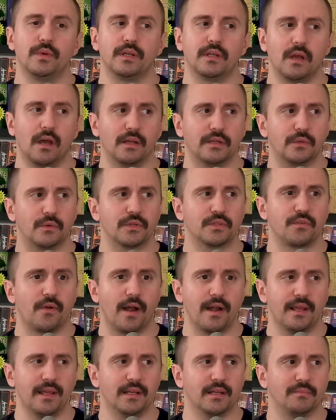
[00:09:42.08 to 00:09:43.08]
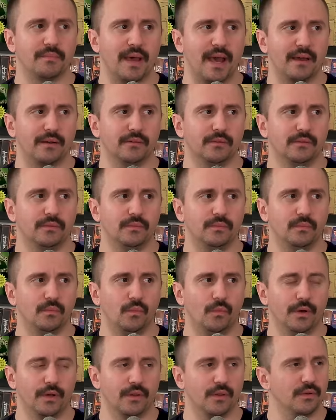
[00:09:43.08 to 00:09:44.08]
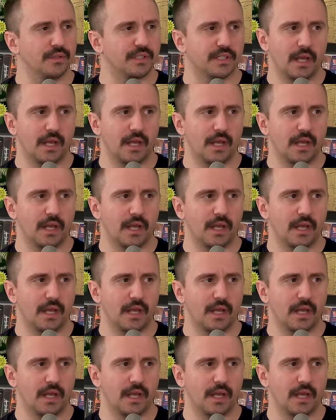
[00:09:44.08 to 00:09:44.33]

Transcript: when Gondor's riding into battle, one of those